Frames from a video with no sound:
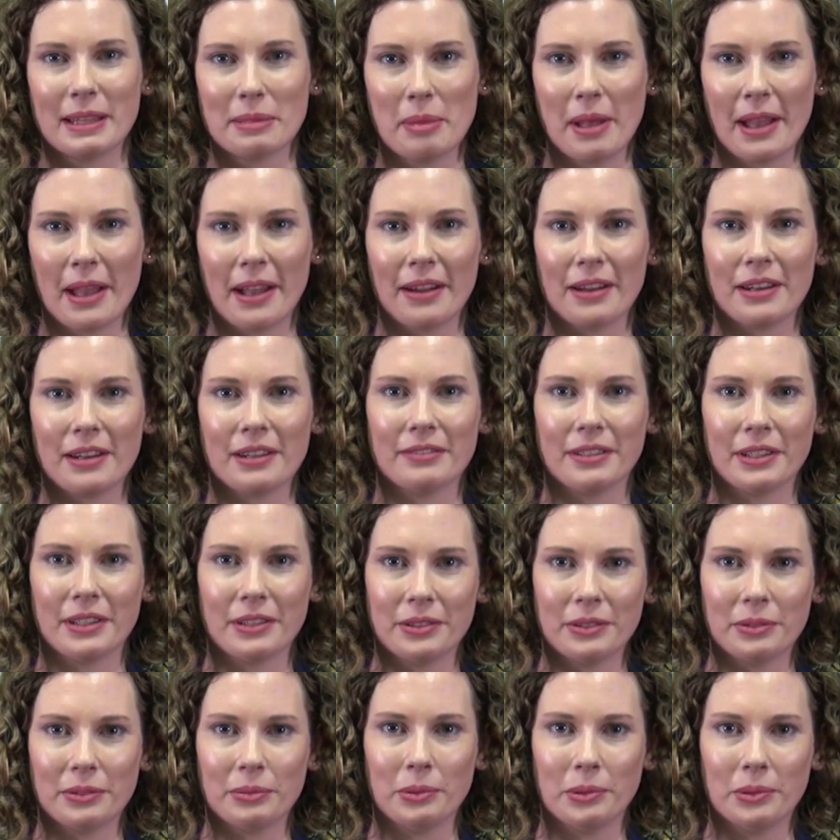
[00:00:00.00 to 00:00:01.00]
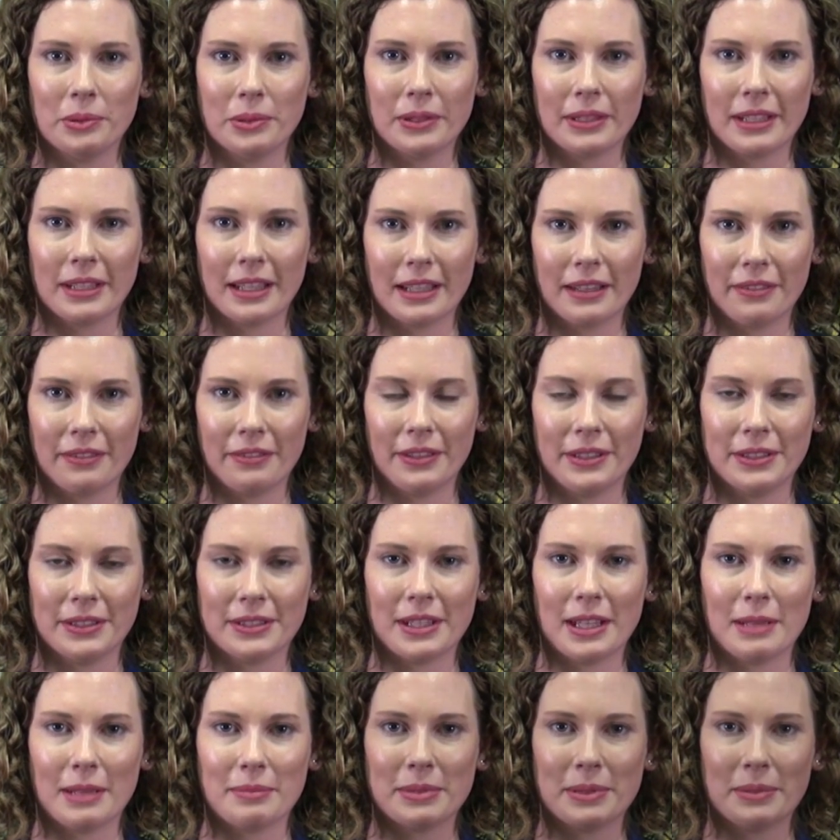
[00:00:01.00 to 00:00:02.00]
the power of a good walk a few
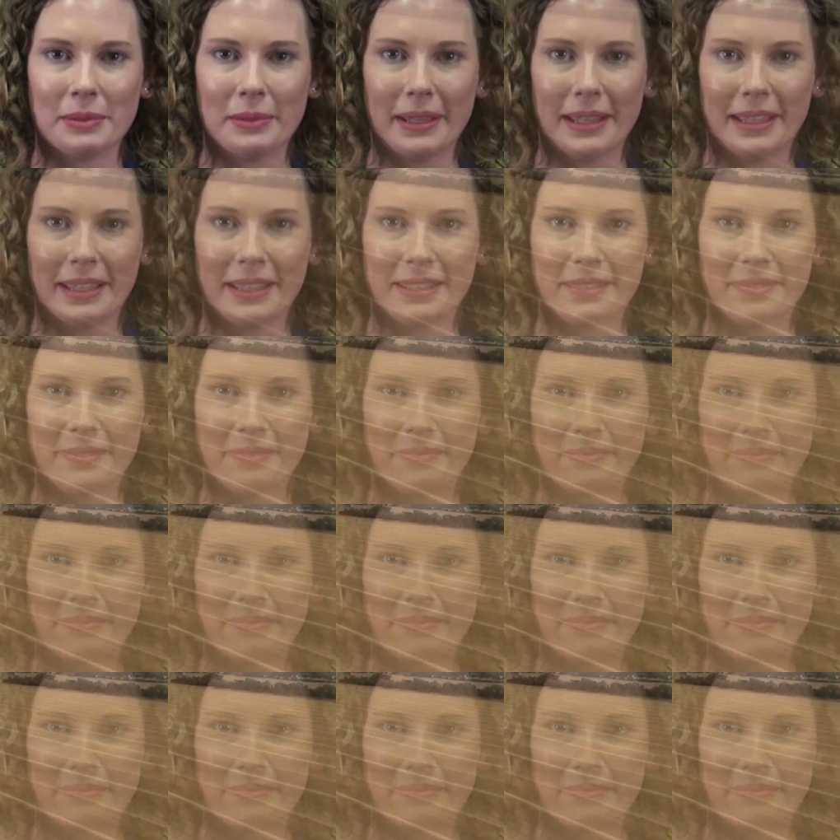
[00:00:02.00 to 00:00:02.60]
times a week.